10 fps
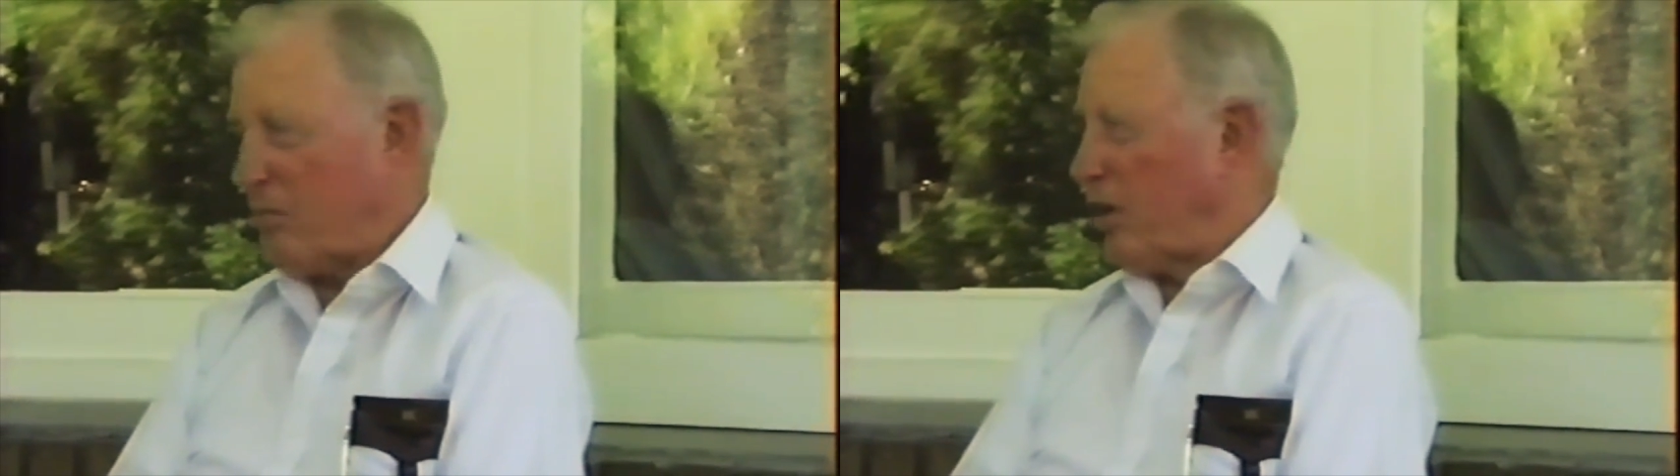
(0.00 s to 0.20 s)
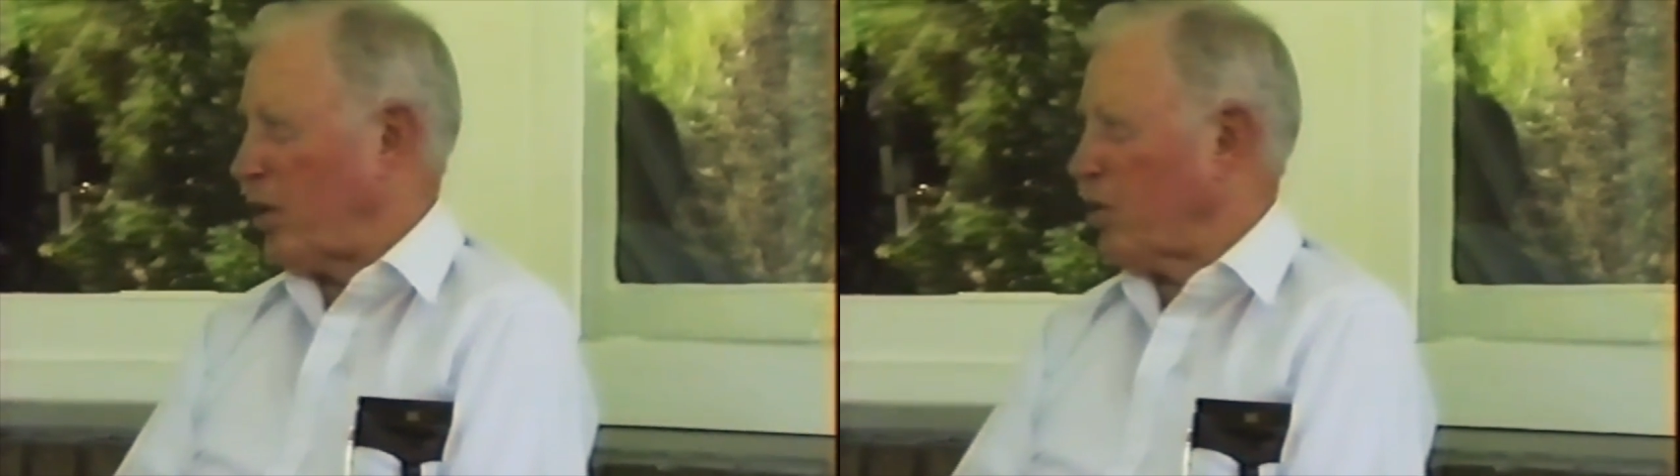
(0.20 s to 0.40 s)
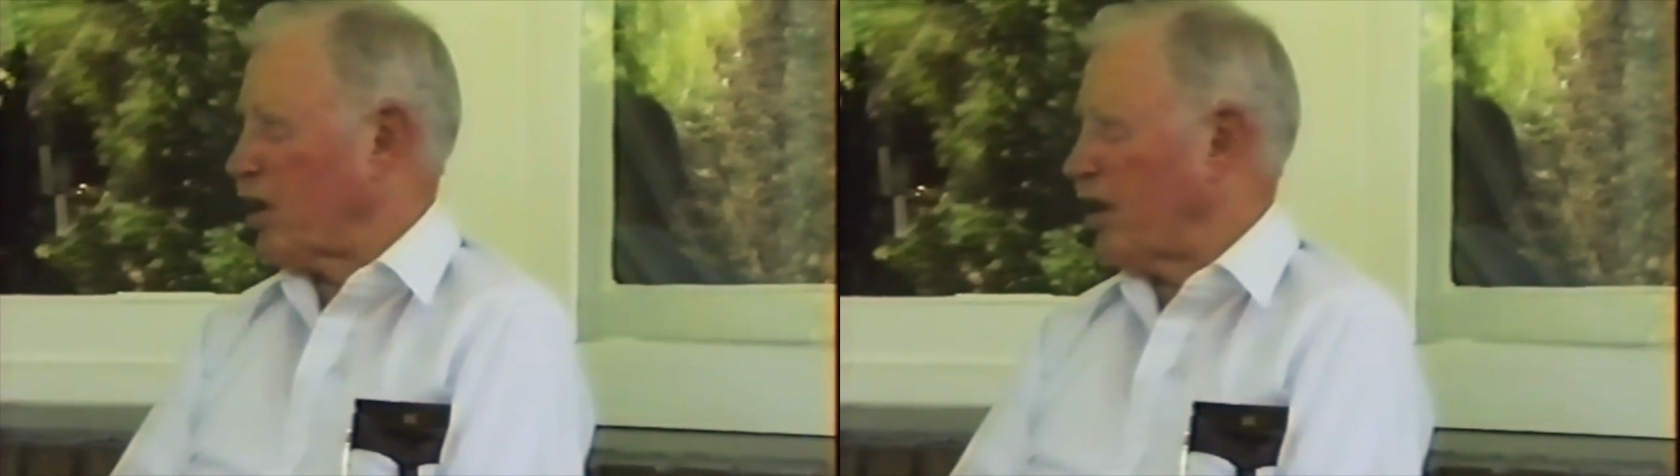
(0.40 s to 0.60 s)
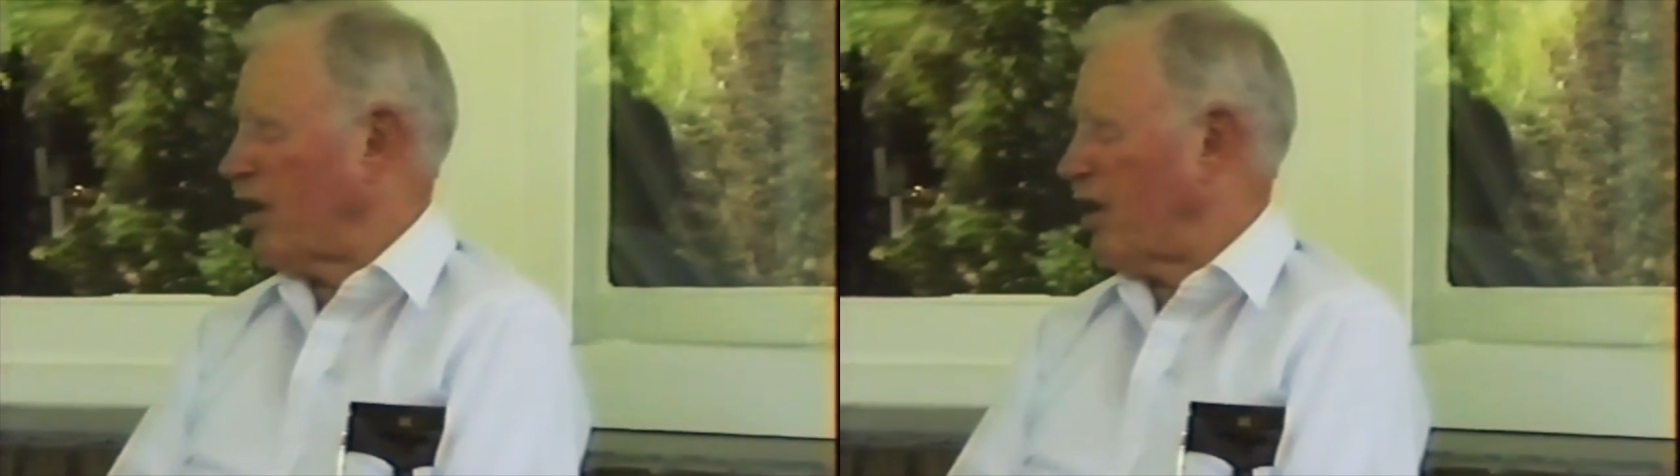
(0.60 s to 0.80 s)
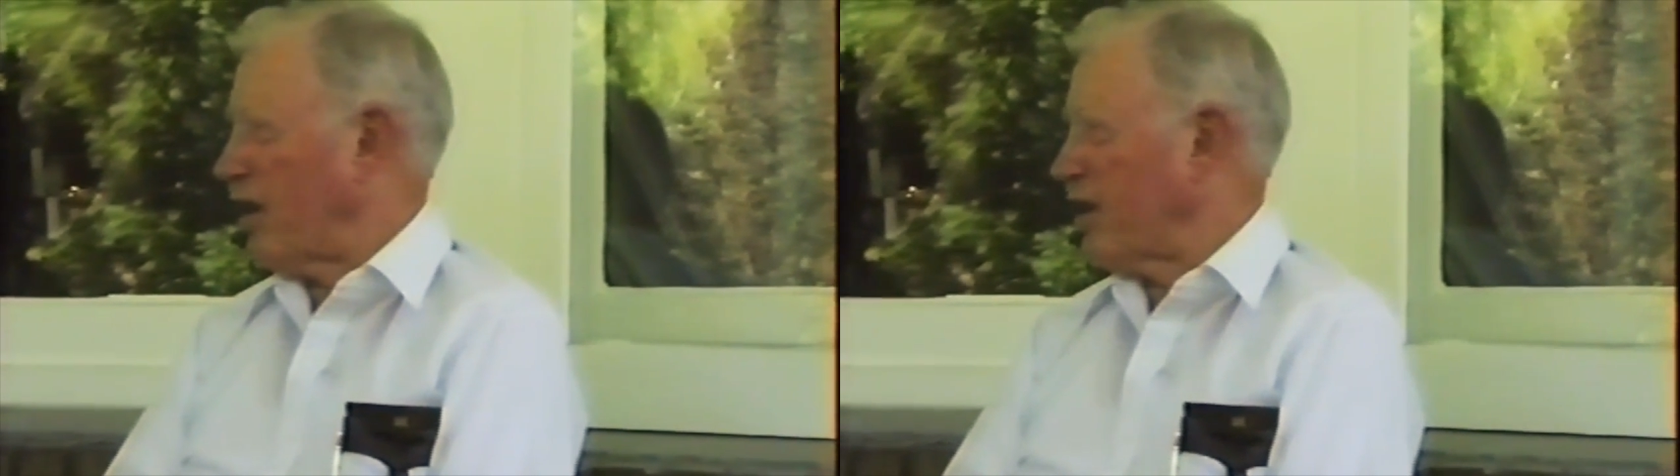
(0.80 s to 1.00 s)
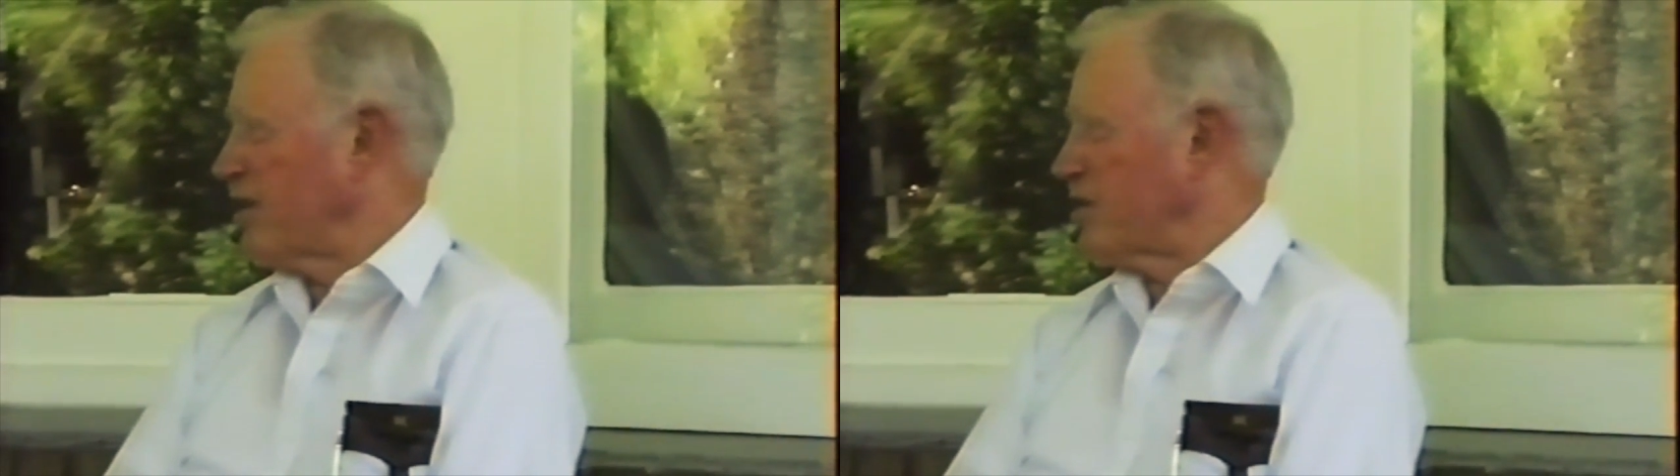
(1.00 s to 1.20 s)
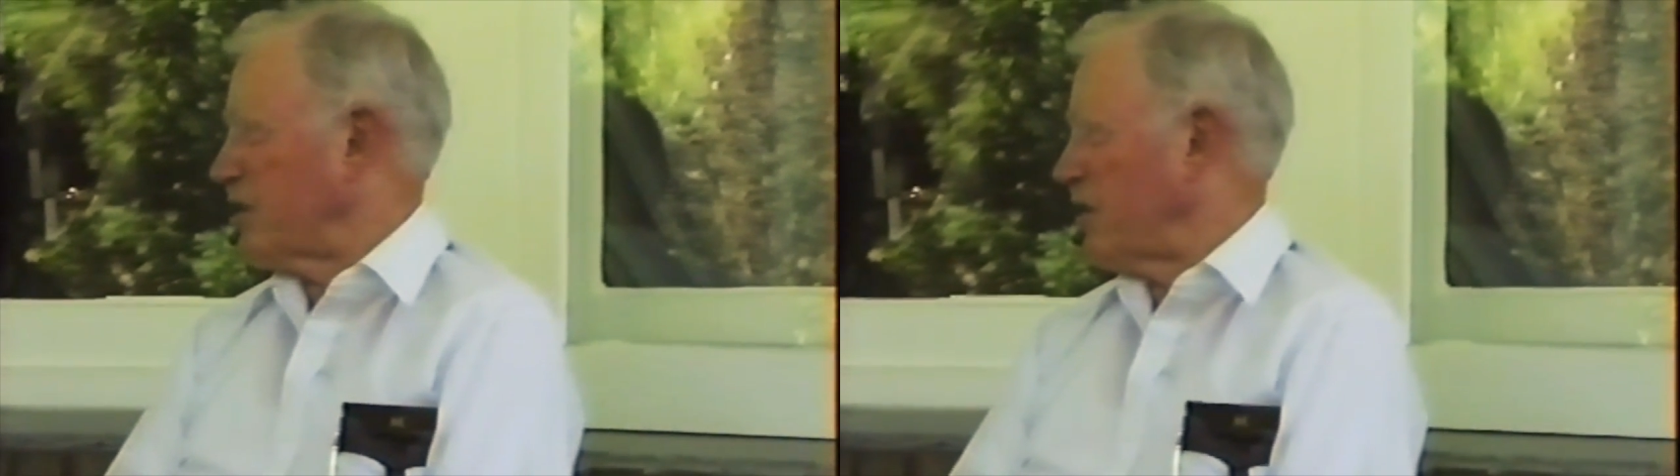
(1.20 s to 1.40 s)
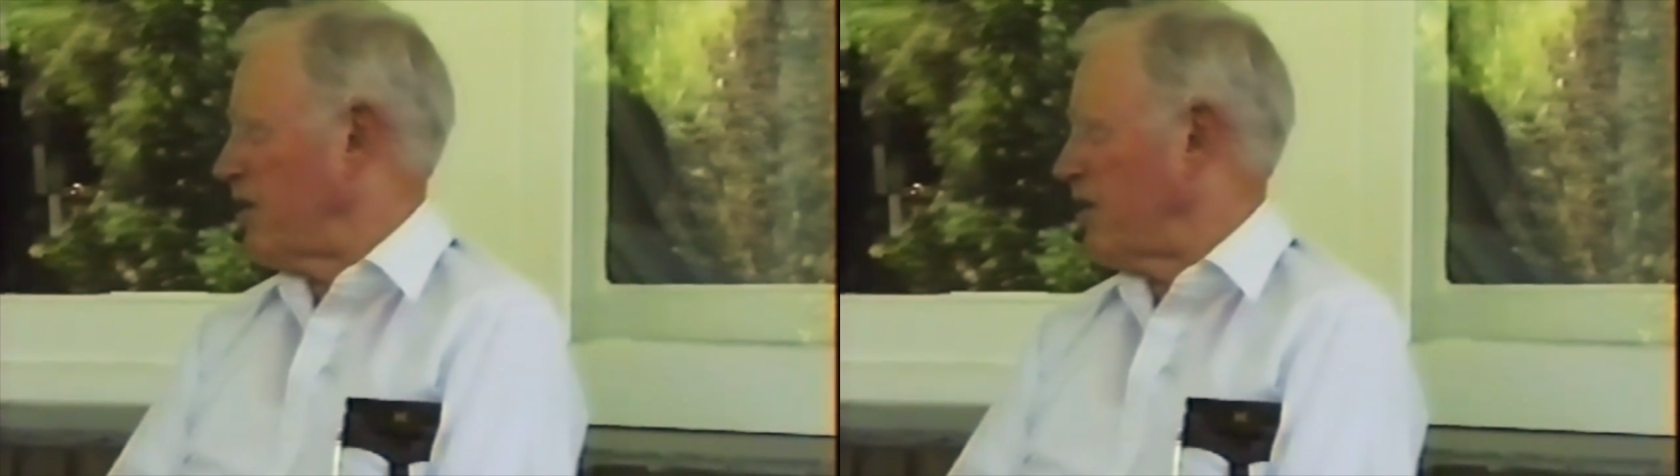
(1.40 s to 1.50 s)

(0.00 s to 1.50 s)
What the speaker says: broken-hearted. She